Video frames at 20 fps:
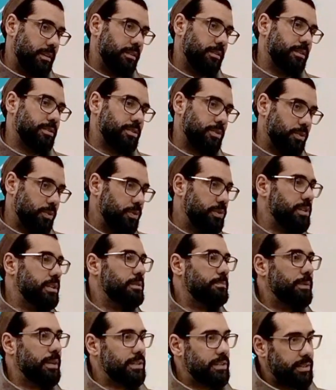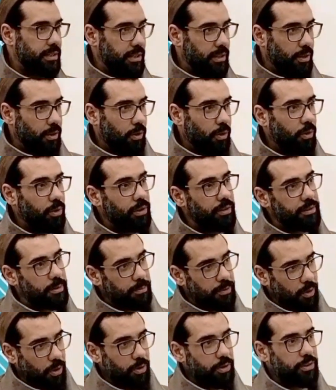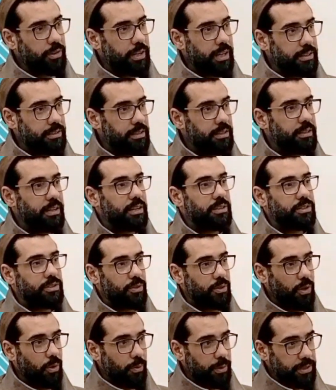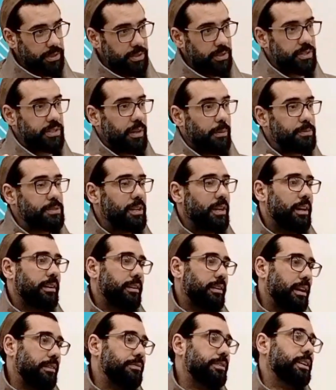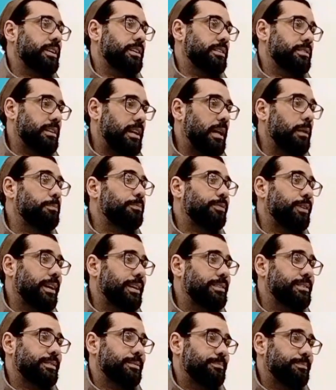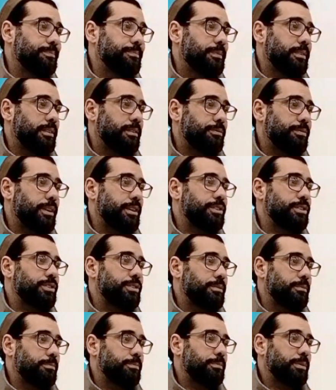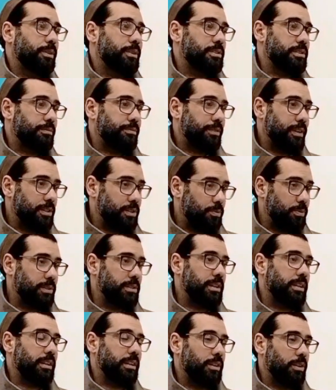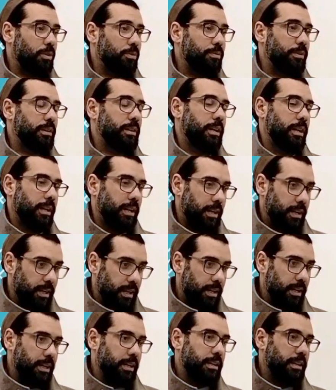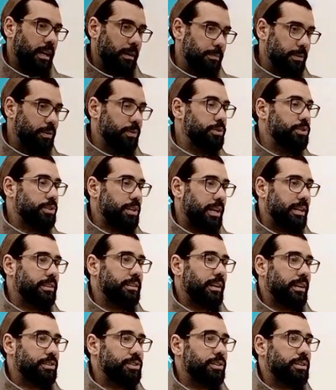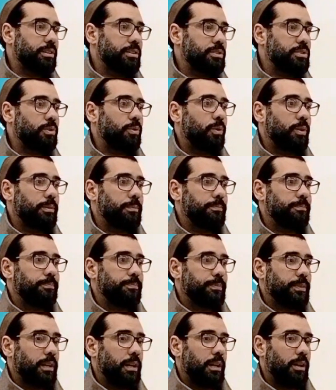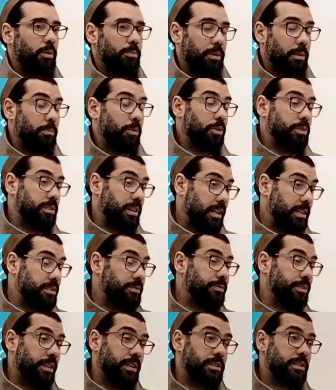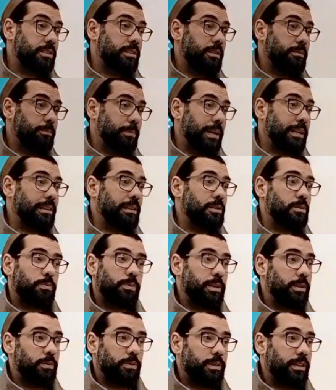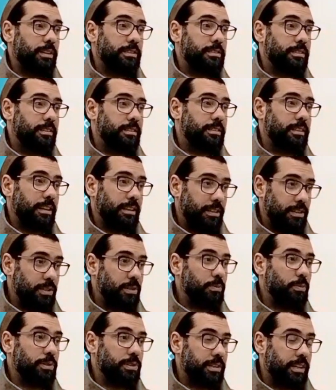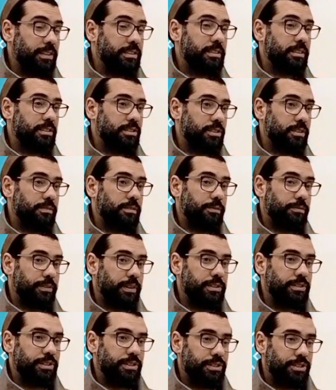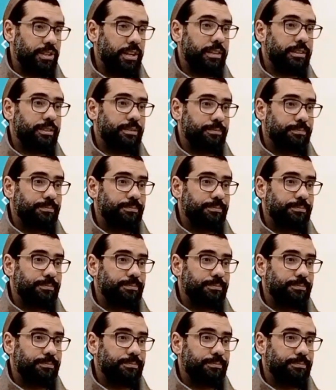Senussis, basically all of them congregated there, to go into sub-Saharan Africa to help fight French, because the French were taking over Cameroon, Chad, Niger, and so on. Omar Mukhtar's first battles weren't against the Italians, it was against the French in Chad.